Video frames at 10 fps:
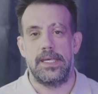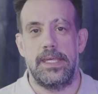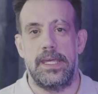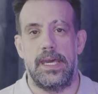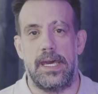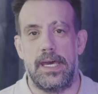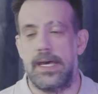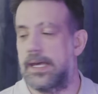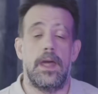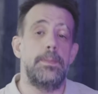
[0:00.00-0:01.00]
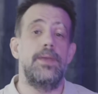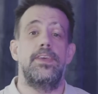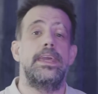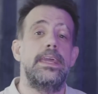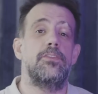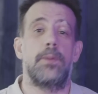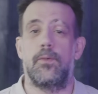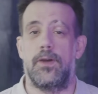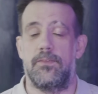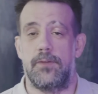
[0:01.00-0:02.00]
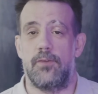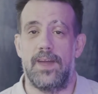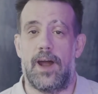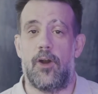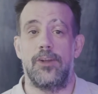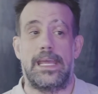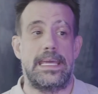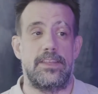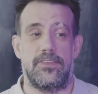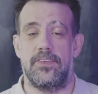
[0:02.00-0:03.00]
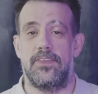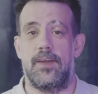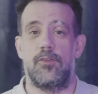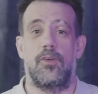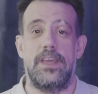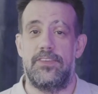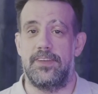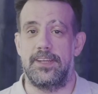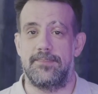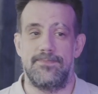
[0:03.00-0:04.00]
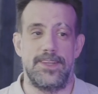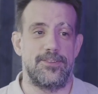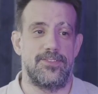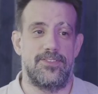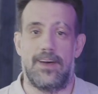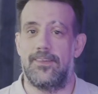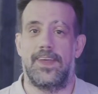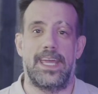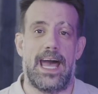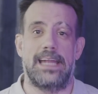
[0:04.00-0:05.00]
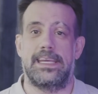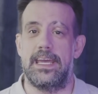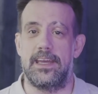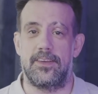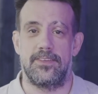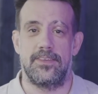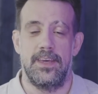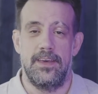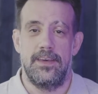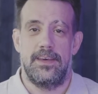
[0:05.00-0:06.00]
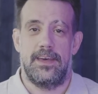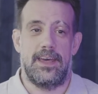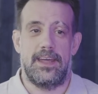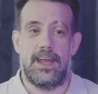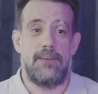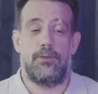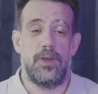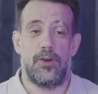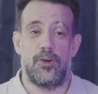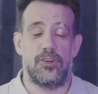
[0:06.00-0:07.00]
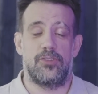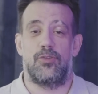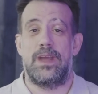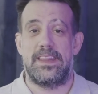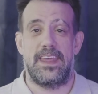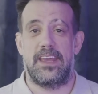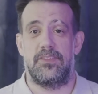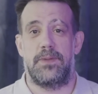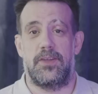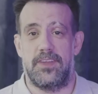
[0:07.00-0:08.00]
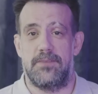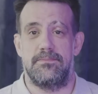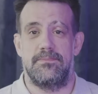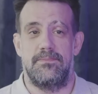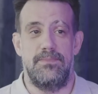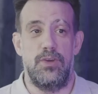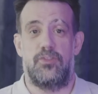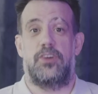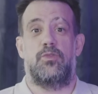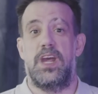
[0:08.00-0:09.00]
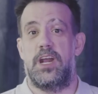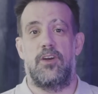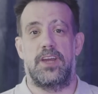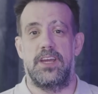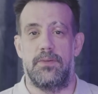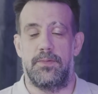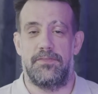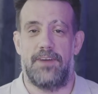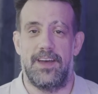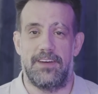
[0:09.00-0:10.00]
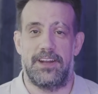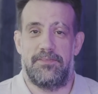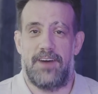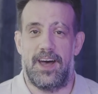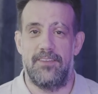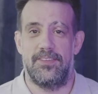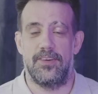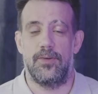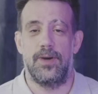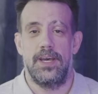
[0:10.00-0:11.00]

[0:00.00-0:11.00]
yeah. The NPC keys, by the way, have been really hard to get since they released it. They're selling like hotcakes, and I've only heard great things about them. Music Radar gave them a 5 out of 5, so